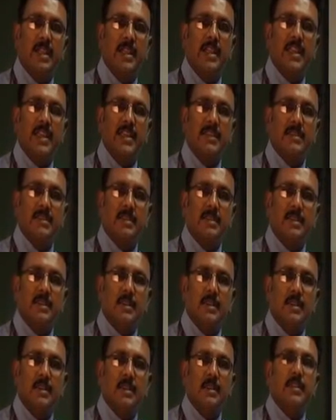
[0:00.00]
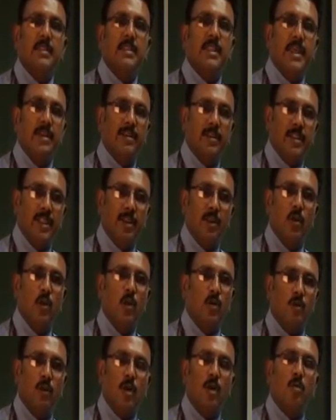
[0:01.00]
in that case, they will
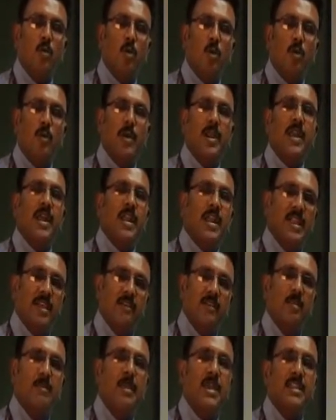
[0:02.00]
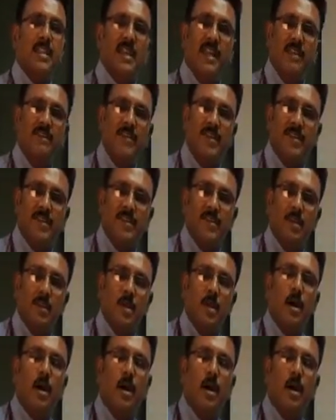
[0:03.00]
look for more money and they will make the levies.